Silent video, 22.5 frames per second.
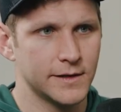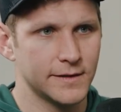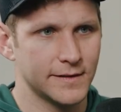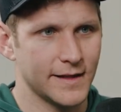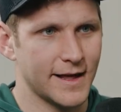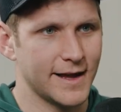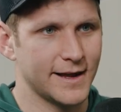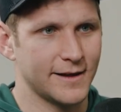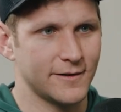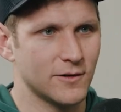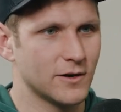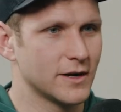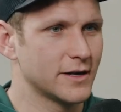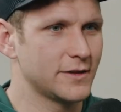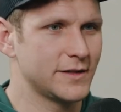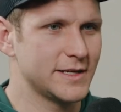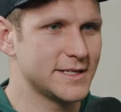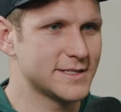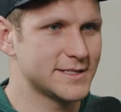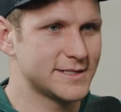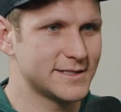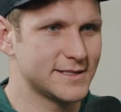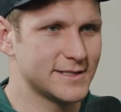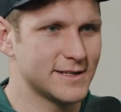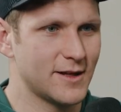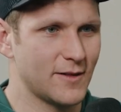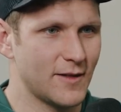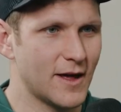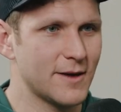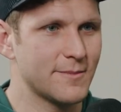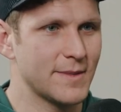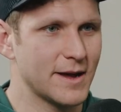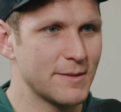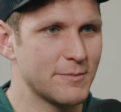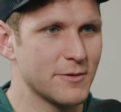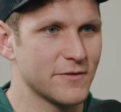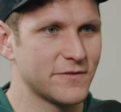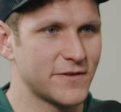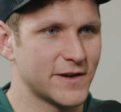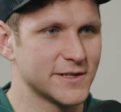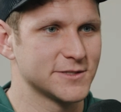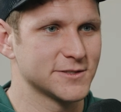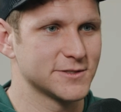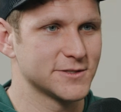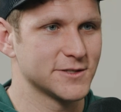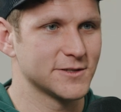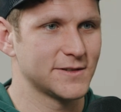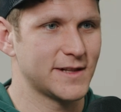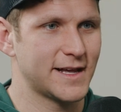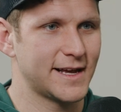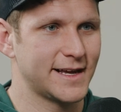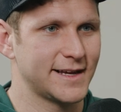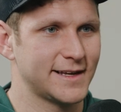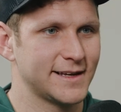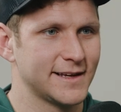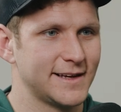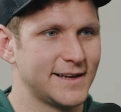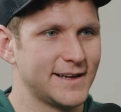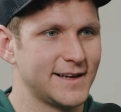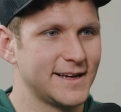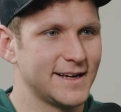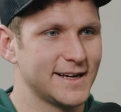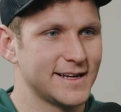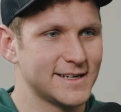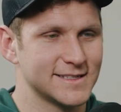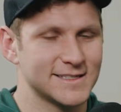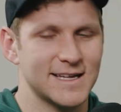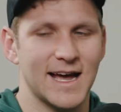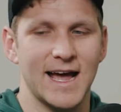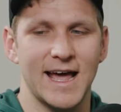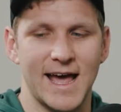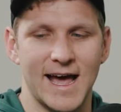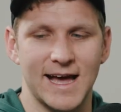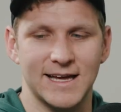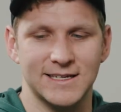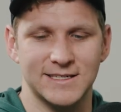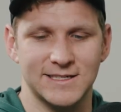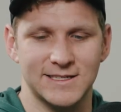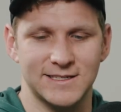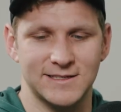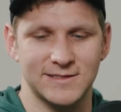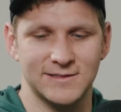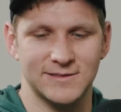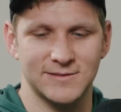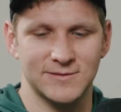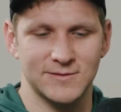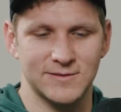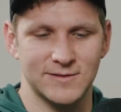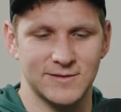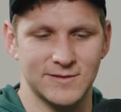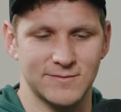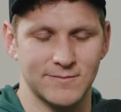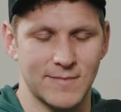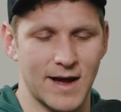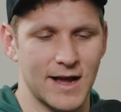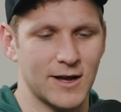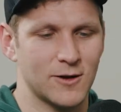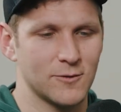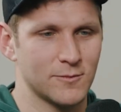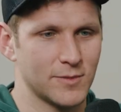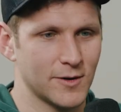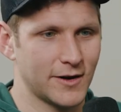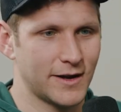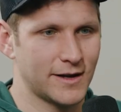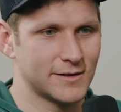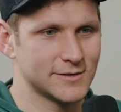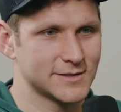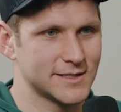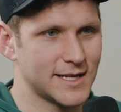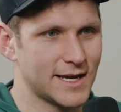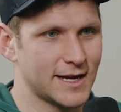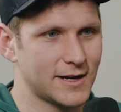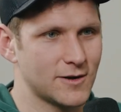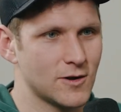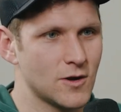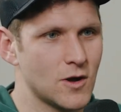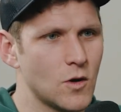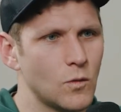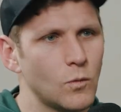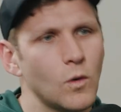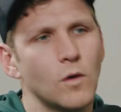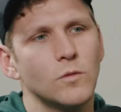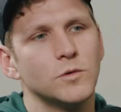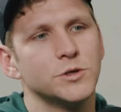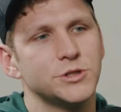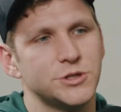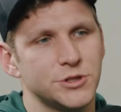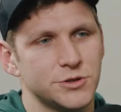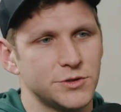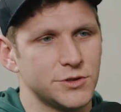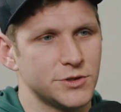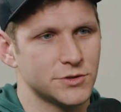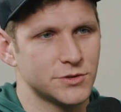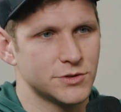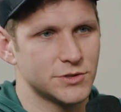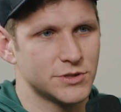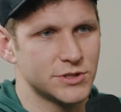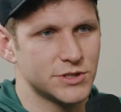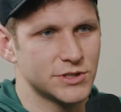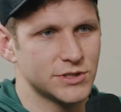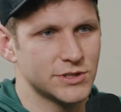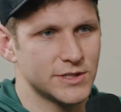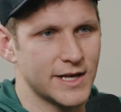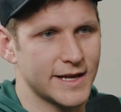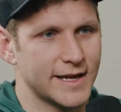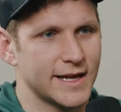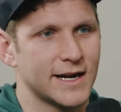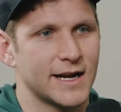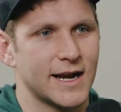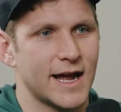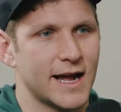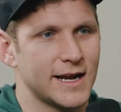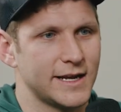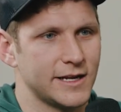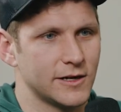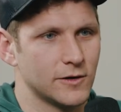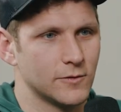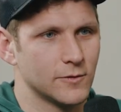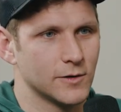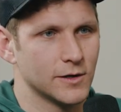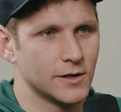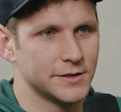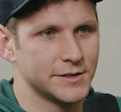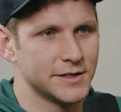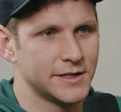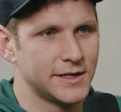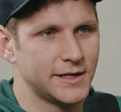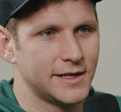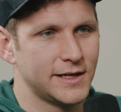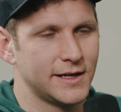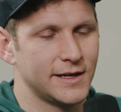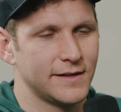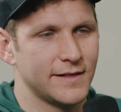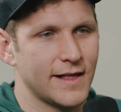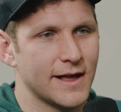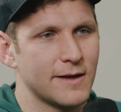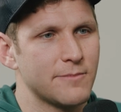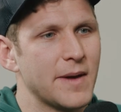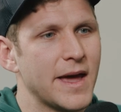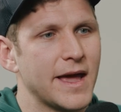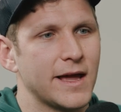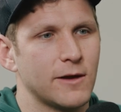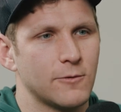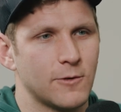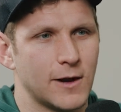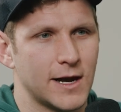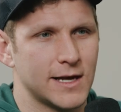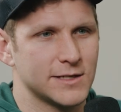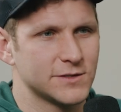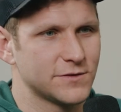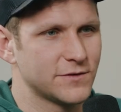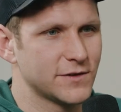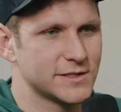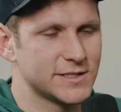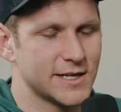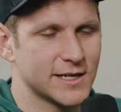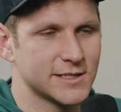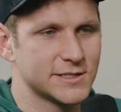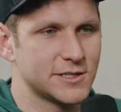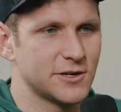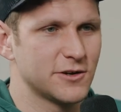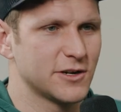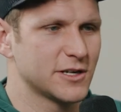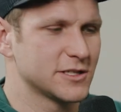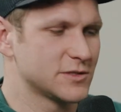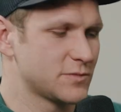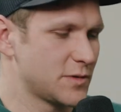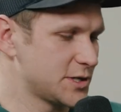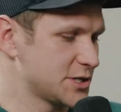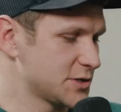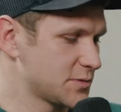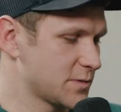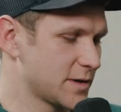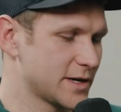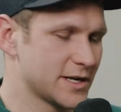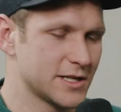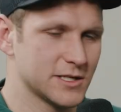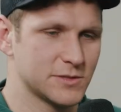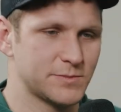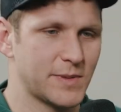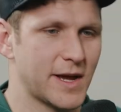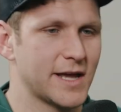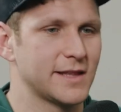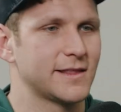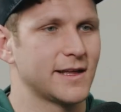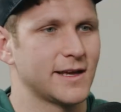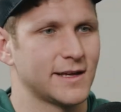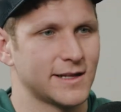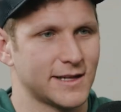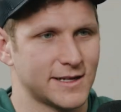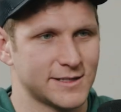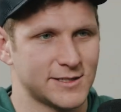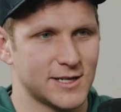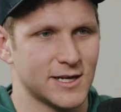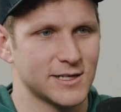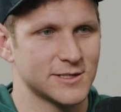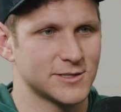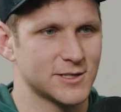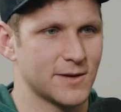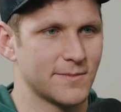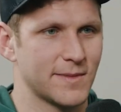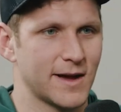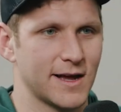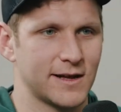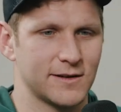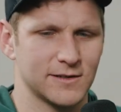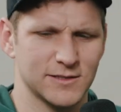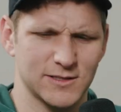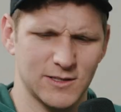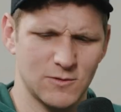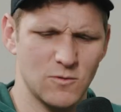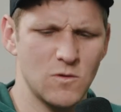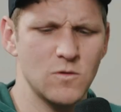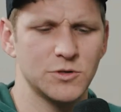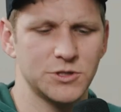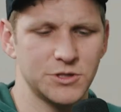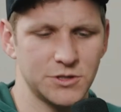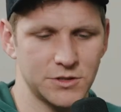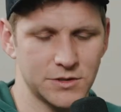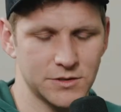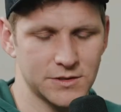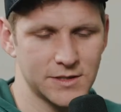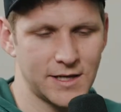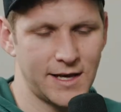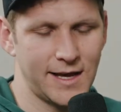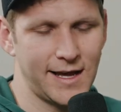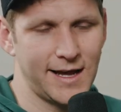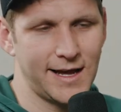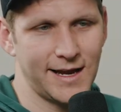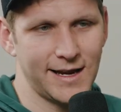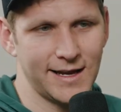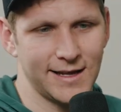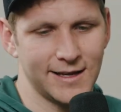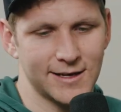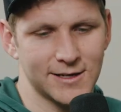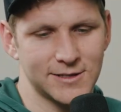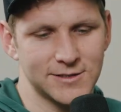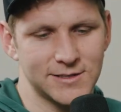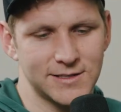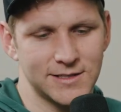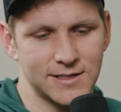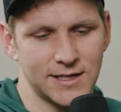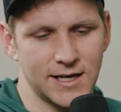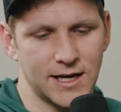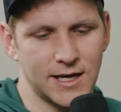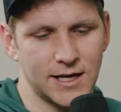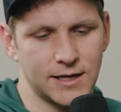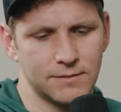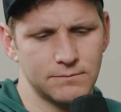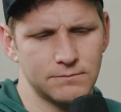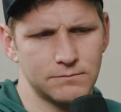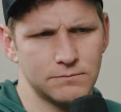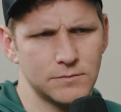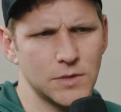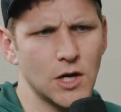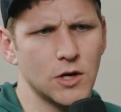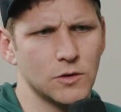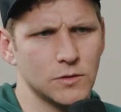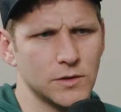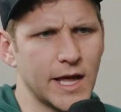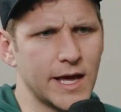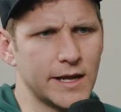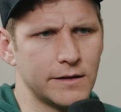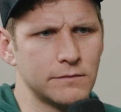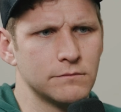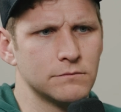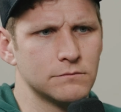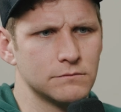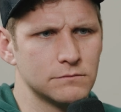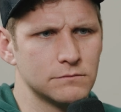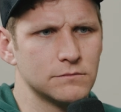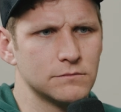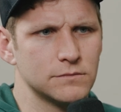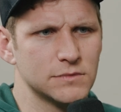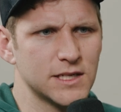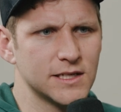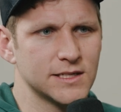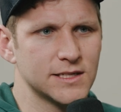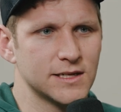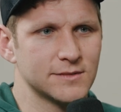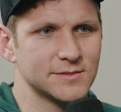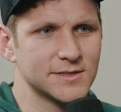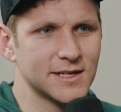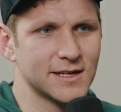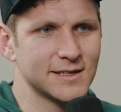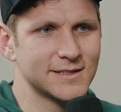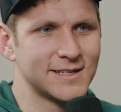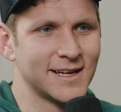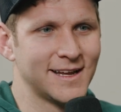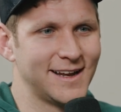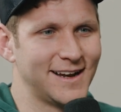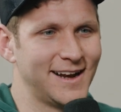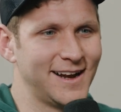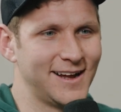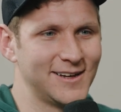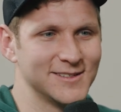Like, or at least a lot of my professors are like, because I asked Michael Burry, I was like, what would you use like in an ideal world, like paint wise for this exterior? Because we just went to this paint thing and I saw Michael. I was like, what would you use? And he goes, lead. 10 times out of 10.